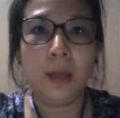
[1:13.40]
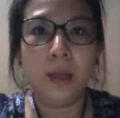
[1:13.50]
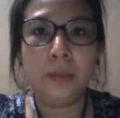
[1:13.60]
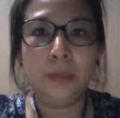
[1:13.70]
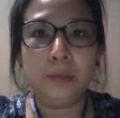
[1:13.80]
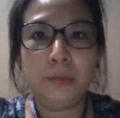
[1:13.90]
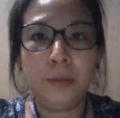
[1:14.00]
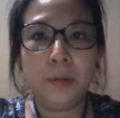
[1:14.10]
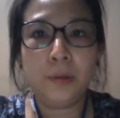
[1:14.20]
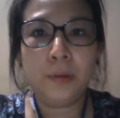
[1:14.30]

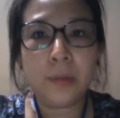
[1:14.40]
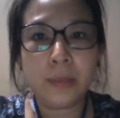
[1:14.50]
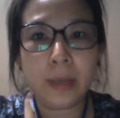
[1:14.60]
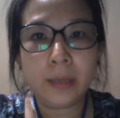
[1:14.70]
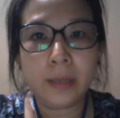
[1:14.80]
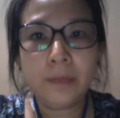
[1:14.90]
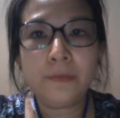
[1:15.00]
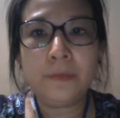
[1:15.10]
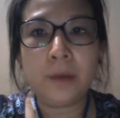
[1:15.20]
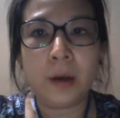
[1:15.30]
So again,
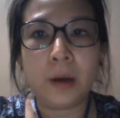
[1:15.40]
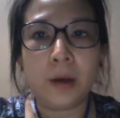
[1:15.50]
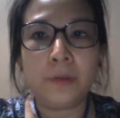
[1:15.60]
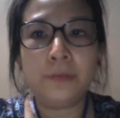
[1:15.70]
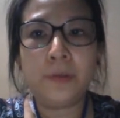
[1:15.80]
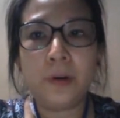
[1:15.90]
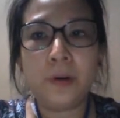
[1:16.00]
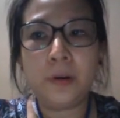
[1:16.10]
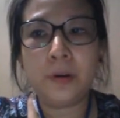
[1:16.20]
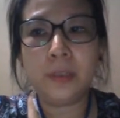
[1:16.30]

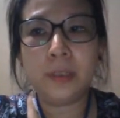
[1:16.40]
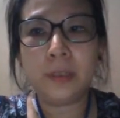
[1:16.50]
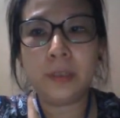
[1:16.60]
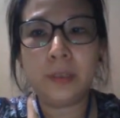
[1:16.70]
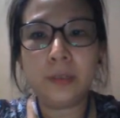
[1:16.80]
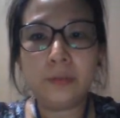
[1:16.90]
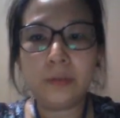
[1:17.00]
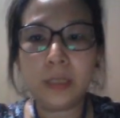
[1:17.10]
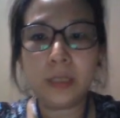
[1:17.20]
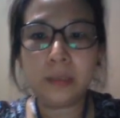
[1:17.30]
for the three
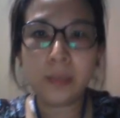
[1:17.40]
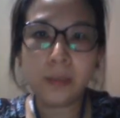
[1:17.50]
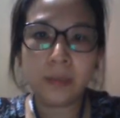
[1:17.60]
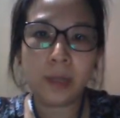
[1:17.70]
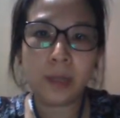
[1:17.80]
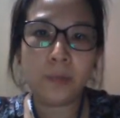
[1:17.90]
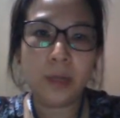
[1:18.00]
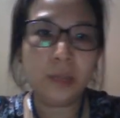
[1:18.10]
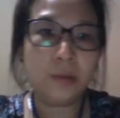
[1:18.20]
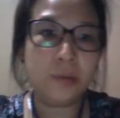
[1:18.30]
things that we need
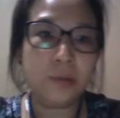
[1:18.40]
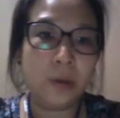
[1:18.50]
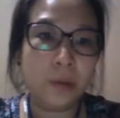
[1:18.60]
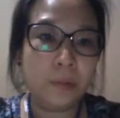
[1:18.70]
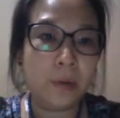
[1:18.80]
to know,